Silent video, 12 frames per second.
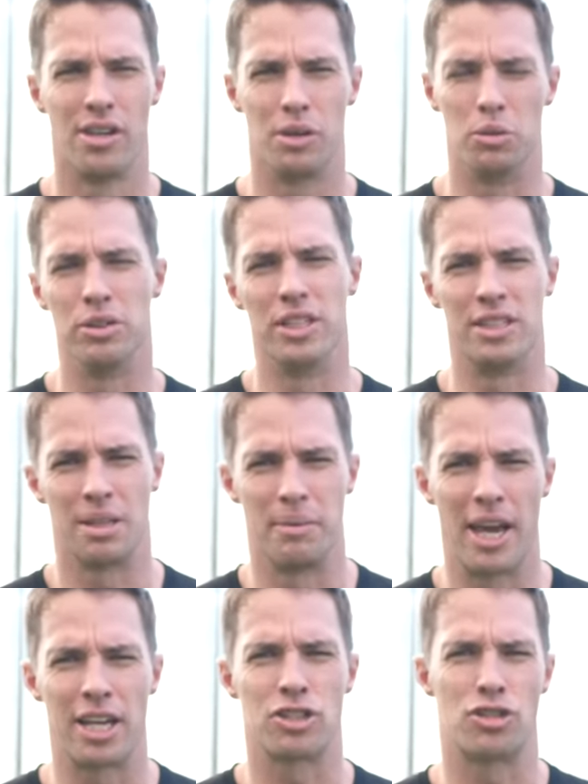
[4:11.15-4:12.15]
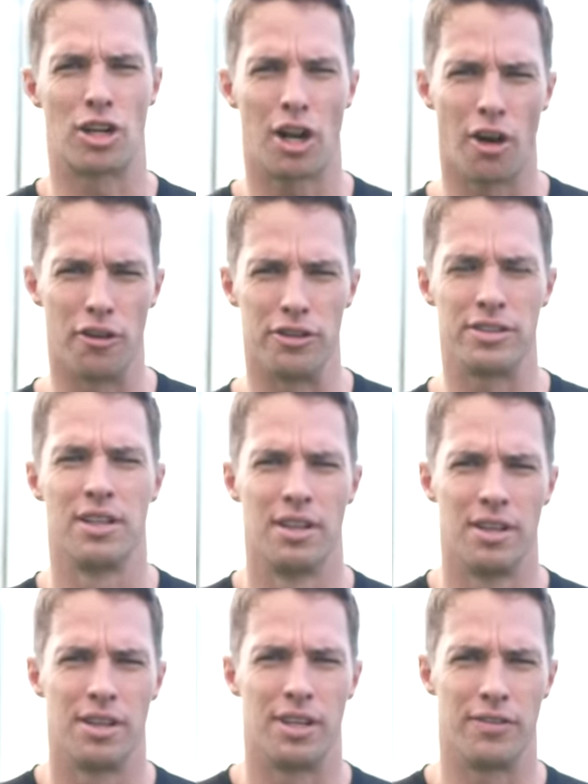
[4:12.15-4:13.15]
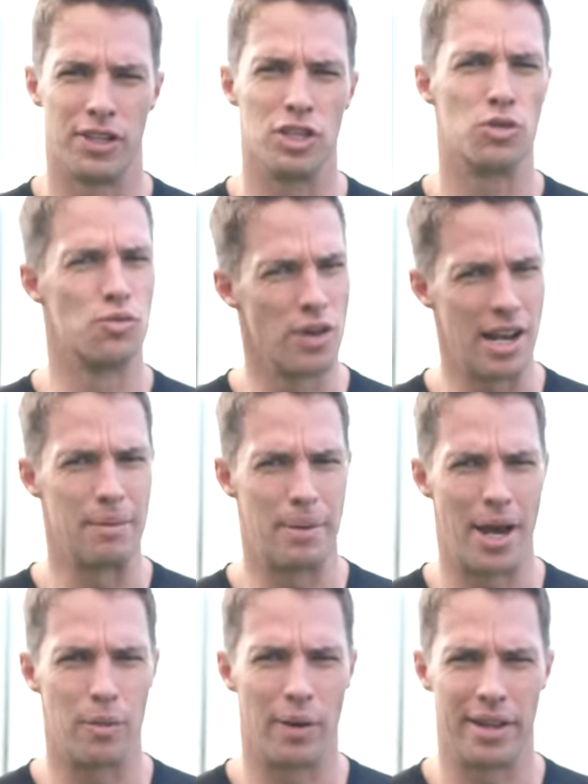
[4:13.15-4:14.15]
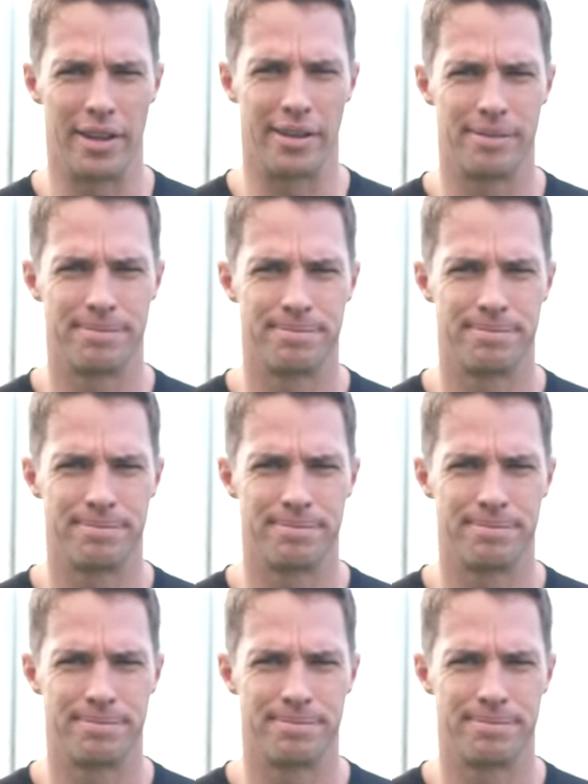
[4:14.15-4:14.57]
you will need some extra clothes if it is really bad weather.